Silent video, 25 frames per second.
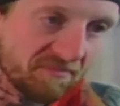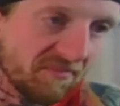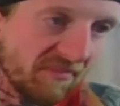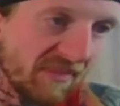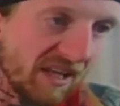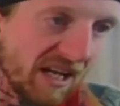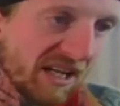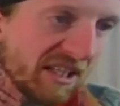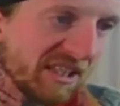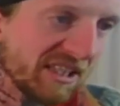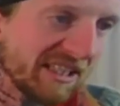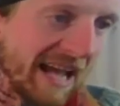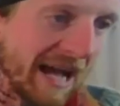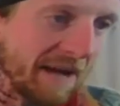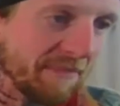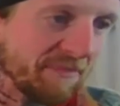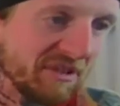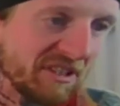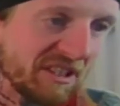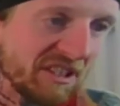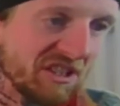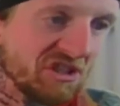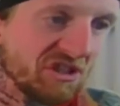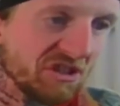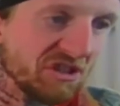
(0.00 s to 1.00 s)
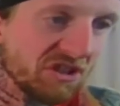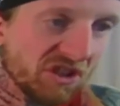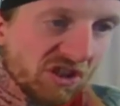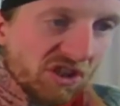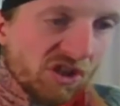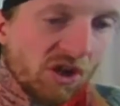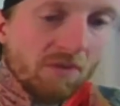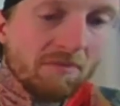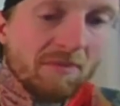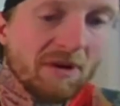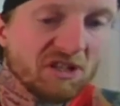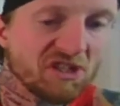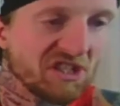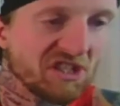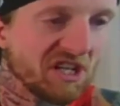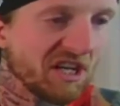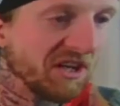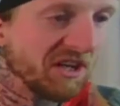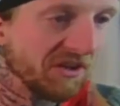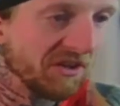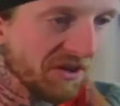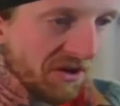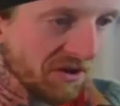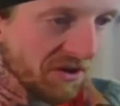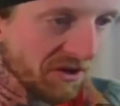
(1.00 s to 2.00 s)
stack positions so much that
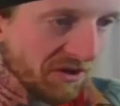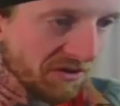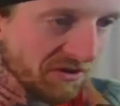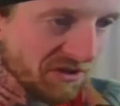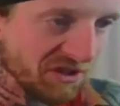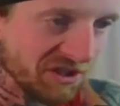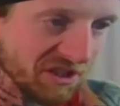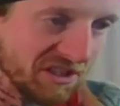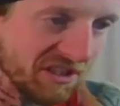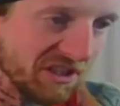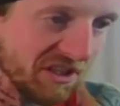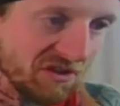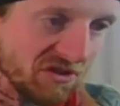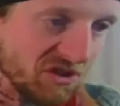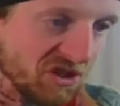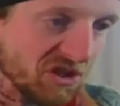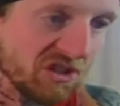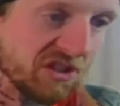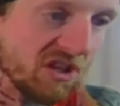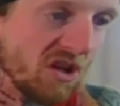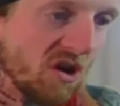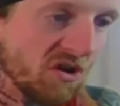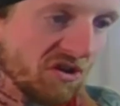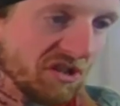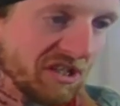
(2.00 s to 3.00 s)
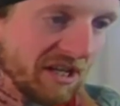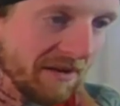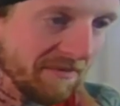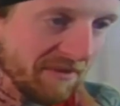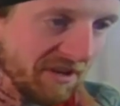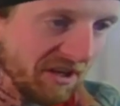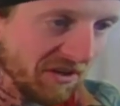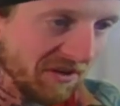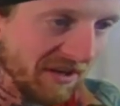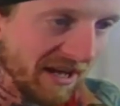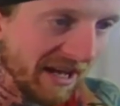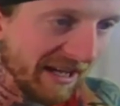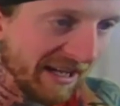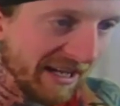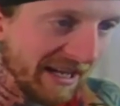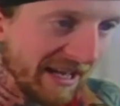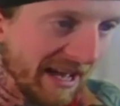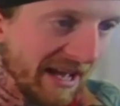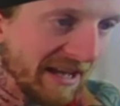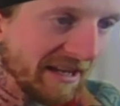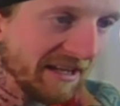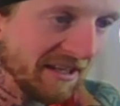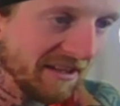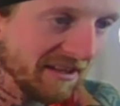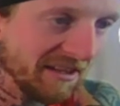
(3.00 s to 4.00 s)
you're just log jamming and you can't get
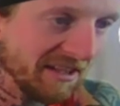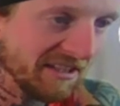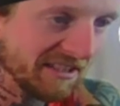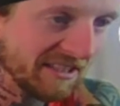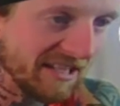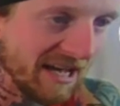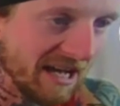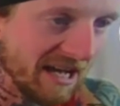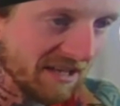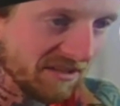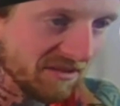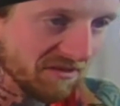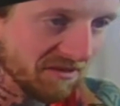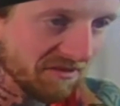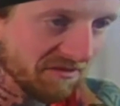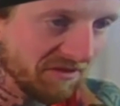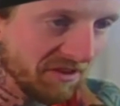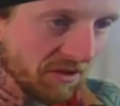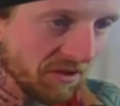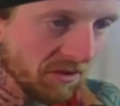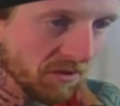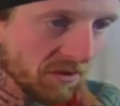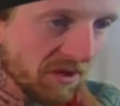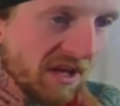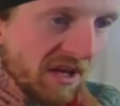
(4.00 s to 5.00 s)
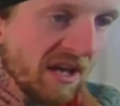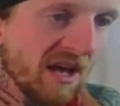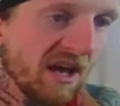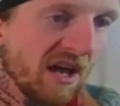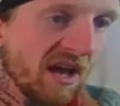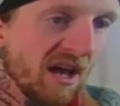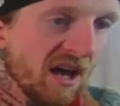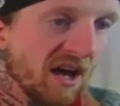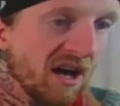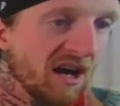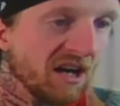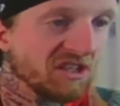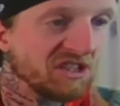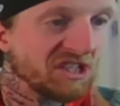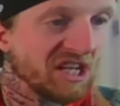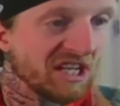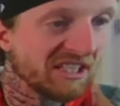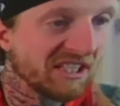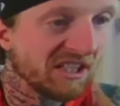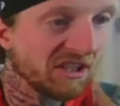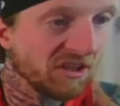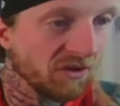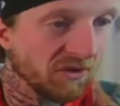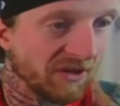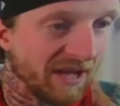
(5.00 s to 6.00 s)
any of these guys on the field.
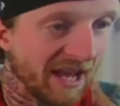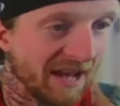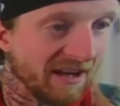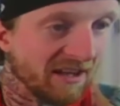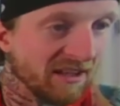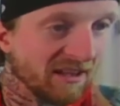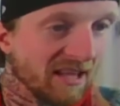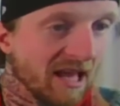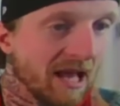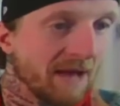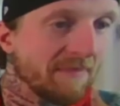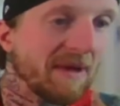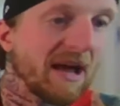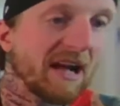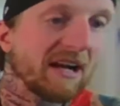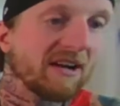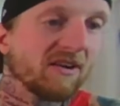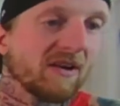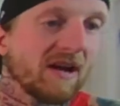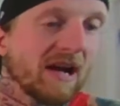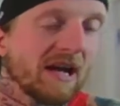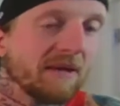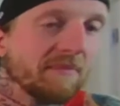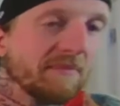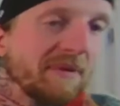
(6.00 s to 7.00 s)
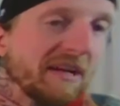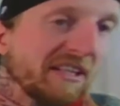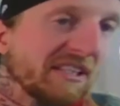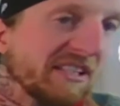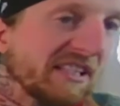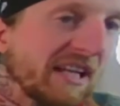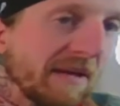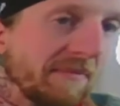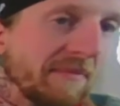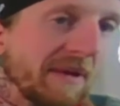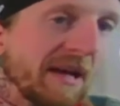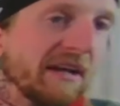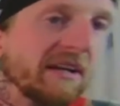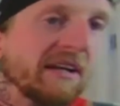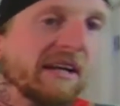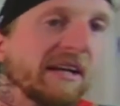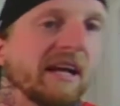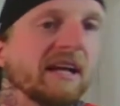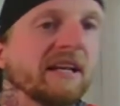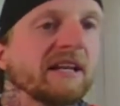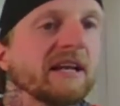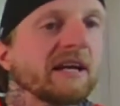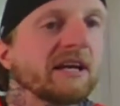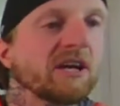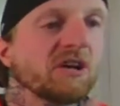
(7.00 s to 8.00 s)
Jesse Luketa, linebacker out of Penn State, man.
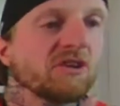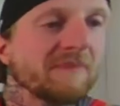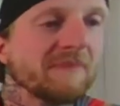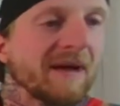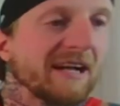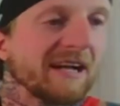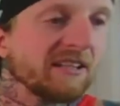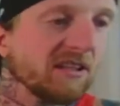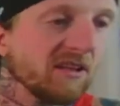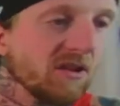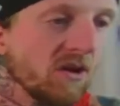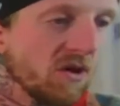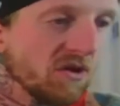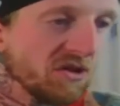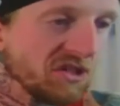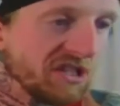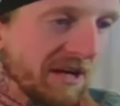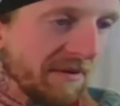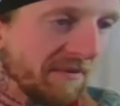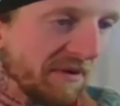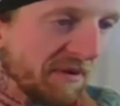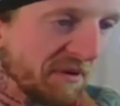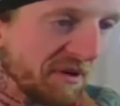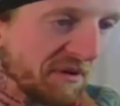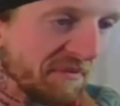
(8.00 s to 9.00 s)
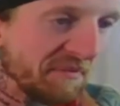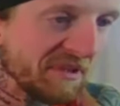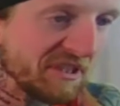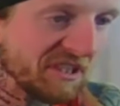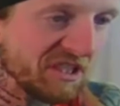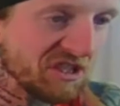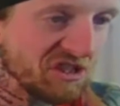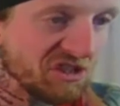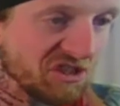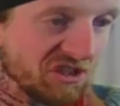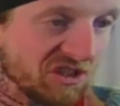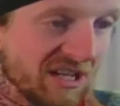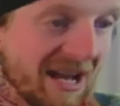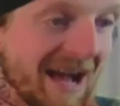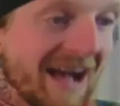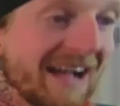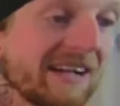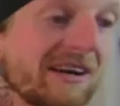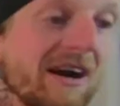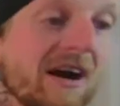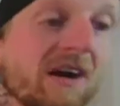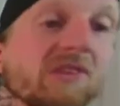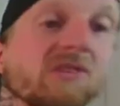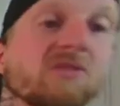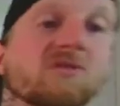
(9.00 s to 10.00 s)
Again, that goes back to log jamming the position.
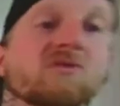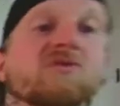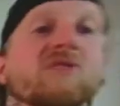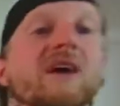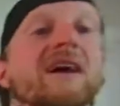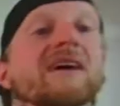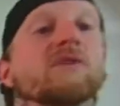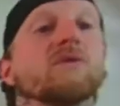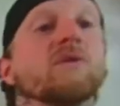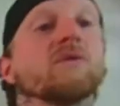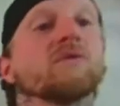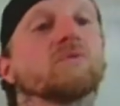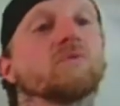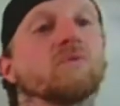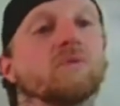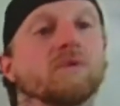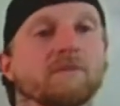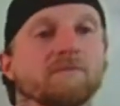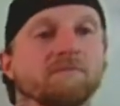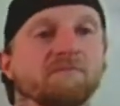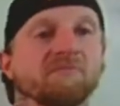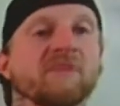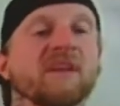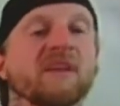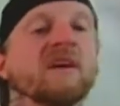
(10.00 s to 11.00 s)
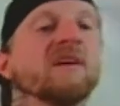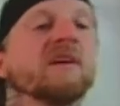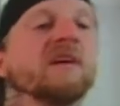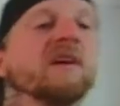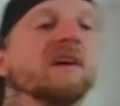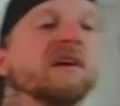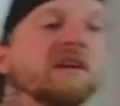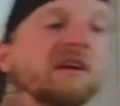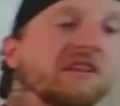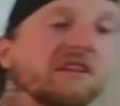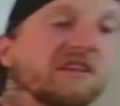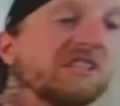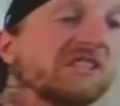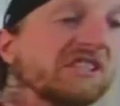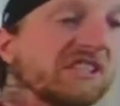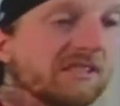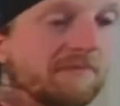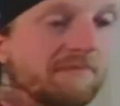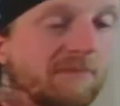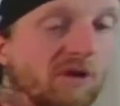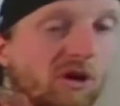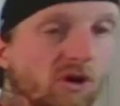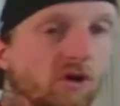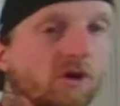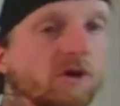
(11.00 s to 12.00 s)
Tyquan Thornton. Now this is
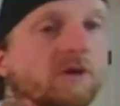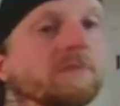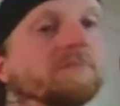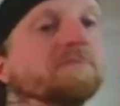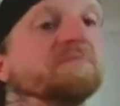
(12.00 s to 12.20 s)
a burner.